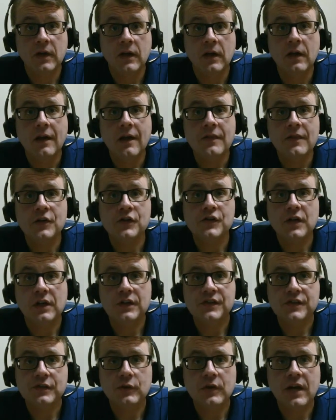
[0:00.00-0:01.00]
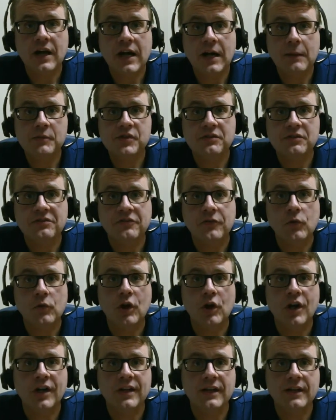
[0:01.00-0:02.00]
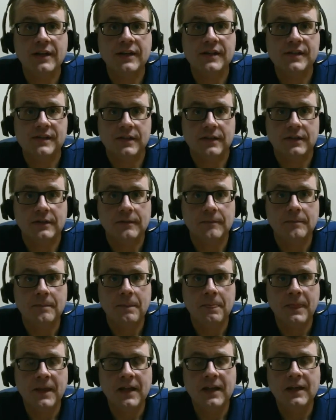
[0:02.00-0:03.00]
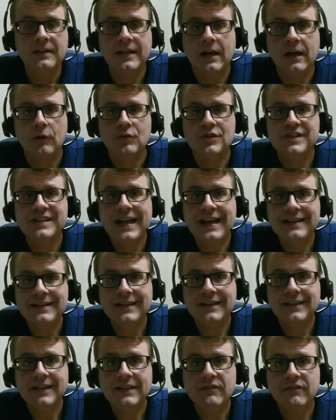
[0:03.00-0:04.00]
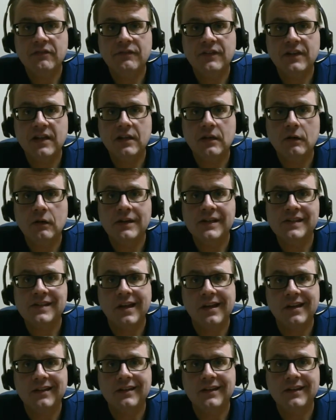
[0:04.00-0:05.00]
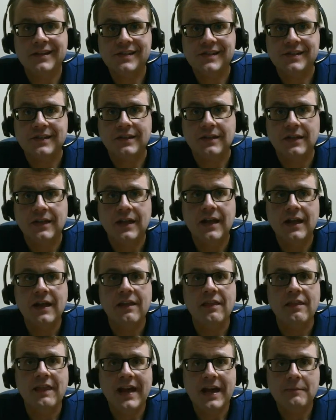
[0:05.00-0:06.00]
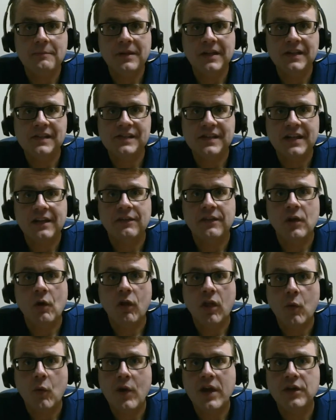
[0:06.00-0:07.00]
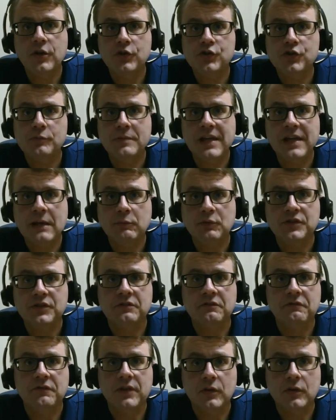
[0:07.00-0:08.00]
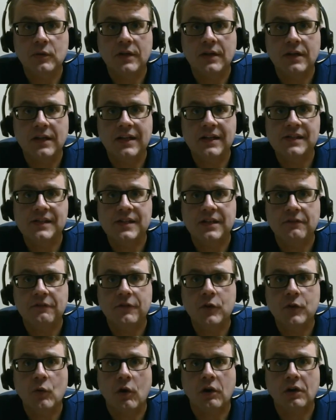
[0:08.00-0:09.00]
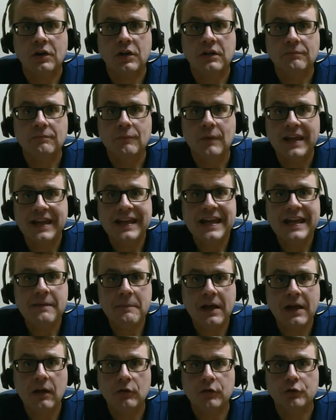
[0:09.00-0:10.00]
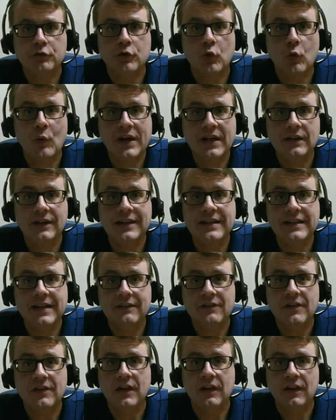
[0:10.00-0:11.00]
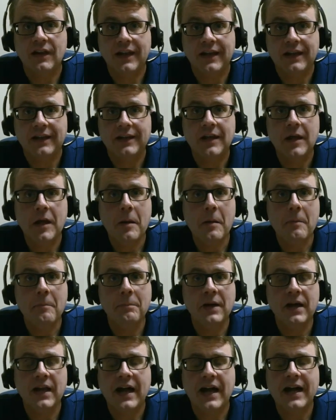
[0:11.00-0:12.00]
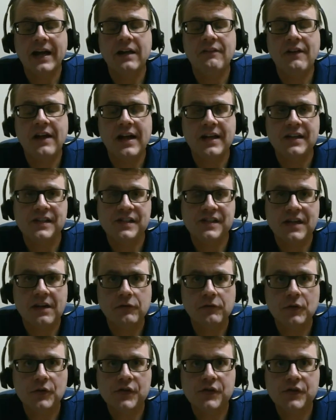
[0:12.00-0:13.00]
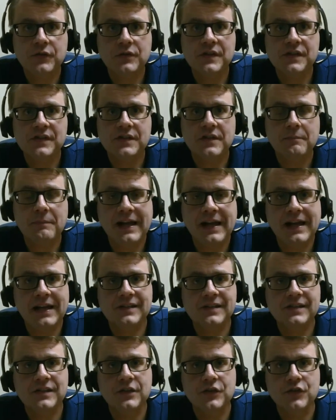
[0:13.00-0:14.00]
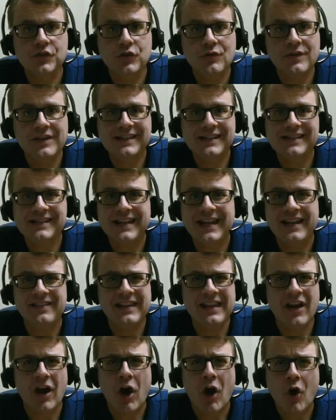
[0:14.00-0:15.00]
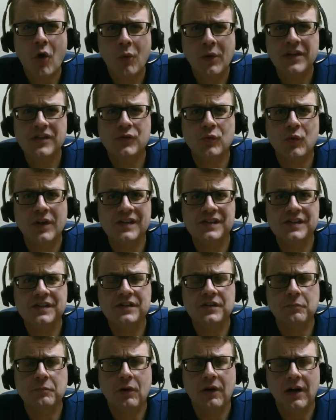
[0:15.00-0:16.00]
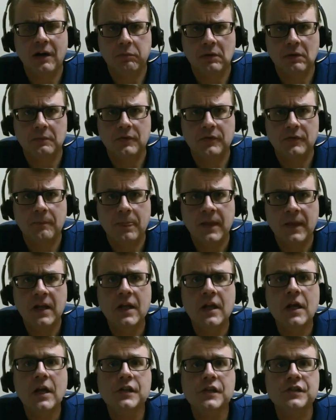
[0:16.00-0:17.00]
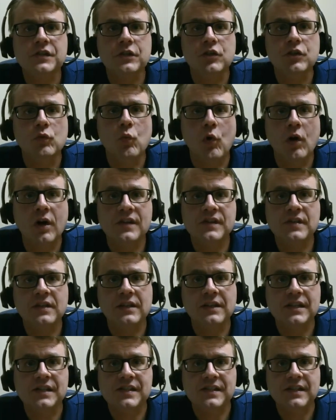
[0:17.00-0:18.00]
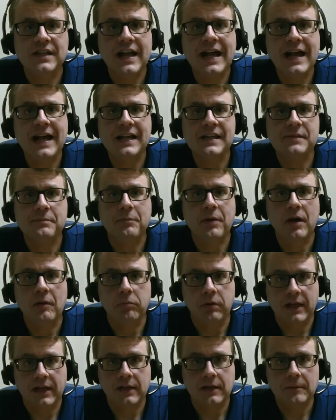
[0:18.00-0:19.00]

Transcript: There's also an option for unlisted. Now, technically, if a video is unlisted, that means that the only way you should be able to view it is if you are emailed or directly given the link. But I have had several students in the past do this, and it always runs into problems. So you want to list it as public.